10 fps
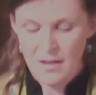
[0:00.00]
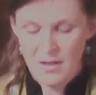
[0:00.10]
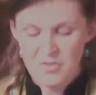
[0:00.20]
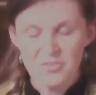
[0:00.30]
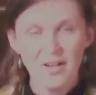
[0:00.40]

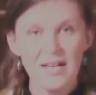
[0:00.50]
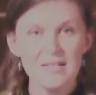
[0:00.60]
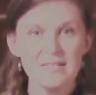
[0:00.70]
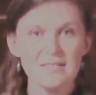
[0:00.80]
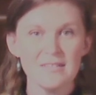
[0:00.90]

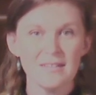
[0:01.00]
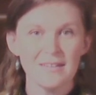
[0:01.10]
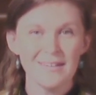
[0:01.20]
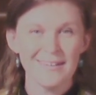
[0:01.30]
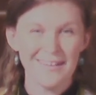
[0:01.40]
Trust
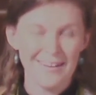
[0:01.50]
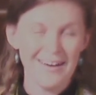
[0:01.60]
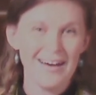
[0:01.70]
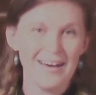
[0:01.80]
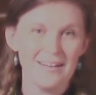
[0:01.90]

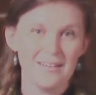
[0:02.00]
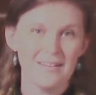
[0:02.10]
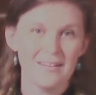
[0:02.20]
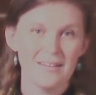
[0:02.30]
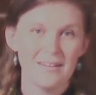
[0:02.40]
God,
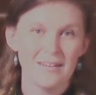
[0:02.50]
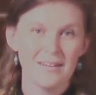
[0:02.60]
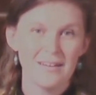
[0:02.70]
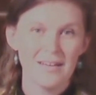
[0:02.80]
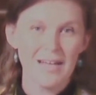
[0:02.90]

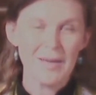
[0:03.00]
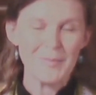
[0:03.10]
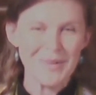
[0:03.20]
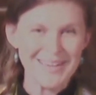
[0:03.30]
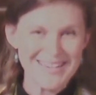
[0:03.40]

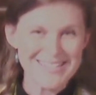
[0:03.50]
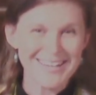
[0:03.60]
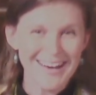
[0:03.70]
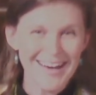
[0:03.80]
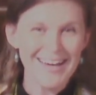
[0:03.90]
because
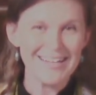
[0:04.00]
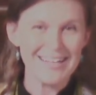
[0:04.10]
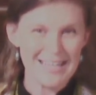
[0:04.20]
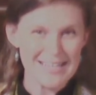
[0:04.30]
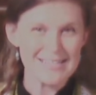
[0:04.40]
God
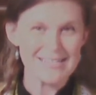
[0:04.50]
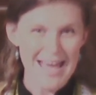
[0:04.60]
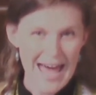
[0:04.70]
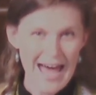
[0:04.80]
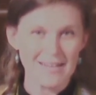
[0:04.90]
is
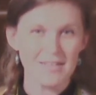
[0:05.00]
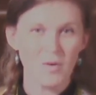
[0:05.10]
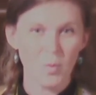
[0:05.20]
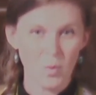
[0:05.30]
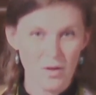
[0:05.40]
at
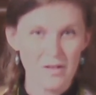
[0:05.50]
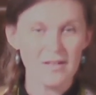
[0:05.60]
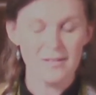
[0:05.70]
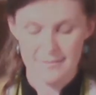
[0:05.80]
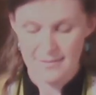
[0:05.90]

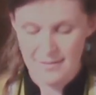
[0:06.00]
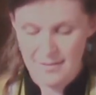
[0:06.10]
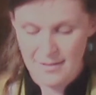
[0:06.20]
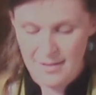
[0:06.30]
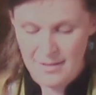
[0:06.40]
work,
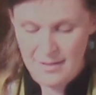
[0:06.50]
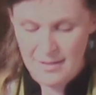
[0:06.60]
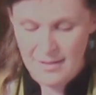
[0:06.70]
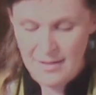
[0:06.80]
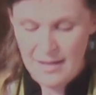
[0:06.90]

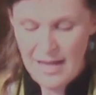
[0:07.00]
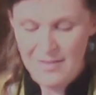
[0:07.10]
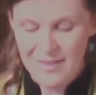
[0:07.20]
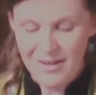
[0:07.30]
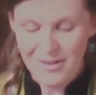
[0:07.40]

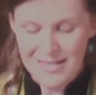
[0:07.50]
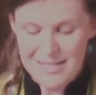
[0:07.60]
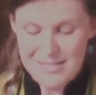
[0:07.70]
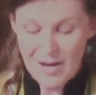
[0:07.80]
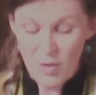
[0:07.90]
and there
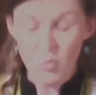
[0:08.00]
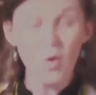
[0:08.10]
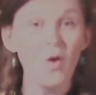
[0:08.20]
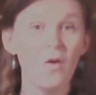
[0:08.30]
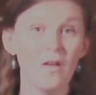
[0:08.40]
is a
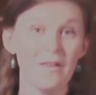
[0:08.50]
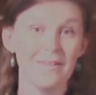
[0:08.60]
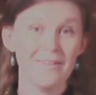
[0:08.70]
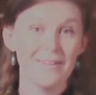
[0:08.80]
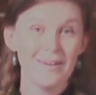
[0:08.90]
role
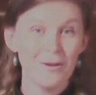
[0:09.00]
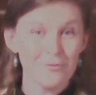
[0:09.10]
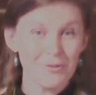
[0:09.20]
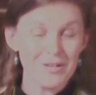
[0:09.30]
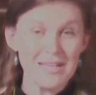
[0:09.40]

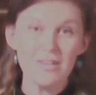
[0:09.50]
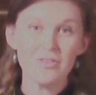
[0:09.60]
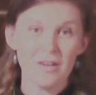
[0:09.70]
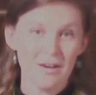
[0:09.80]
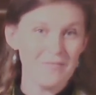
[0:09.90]
for
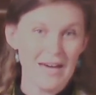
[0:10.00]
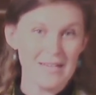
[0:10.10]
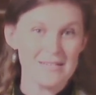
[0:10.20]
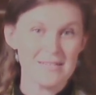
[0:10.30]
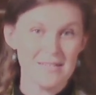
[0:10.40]
each of
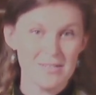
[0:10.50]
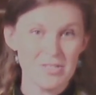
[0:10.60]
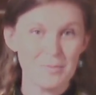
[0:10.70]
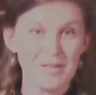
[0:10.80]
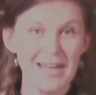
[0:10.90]
us
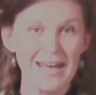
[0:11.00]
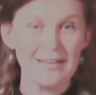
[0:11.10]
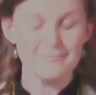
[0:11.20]
to play.